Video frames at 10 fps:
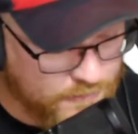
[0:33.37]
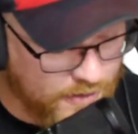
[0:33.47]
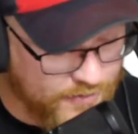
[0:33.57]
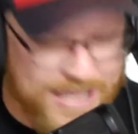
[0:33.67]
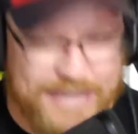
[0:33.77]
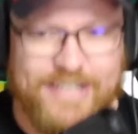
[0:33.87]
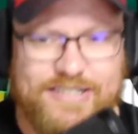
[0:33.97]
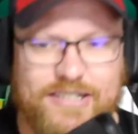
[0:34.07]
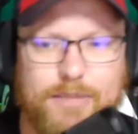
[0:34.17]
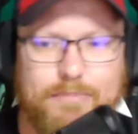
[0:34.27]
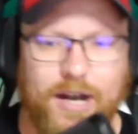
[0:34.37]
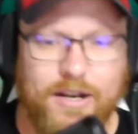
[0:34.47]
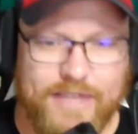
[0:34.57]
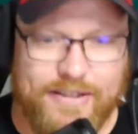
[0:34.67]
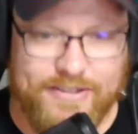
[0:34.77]
They listened to
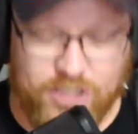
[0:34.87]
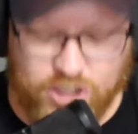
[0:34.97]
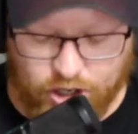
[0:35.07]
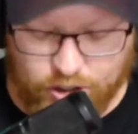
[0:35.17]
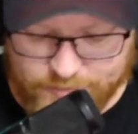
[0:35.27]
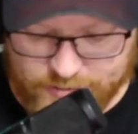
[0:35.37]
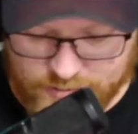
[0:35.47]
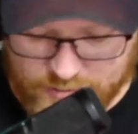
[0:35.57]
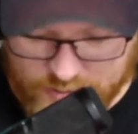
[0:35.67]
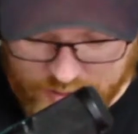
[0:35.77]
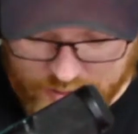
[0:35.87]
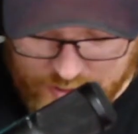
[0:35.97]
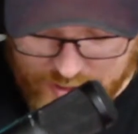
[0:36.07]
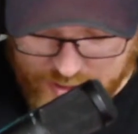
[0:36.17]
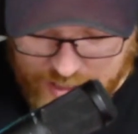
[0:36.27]
Buck. They listened to Combs.
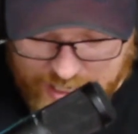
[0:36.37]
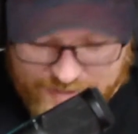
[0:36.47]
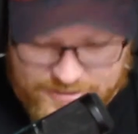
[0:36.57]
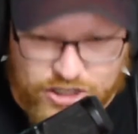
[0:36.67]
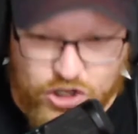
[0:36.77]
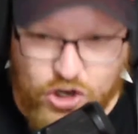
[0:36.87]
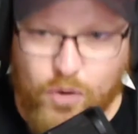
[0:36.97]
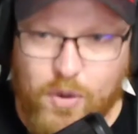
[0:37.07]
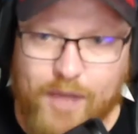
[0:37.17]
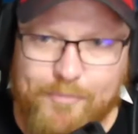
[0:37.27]
And they said, you know what?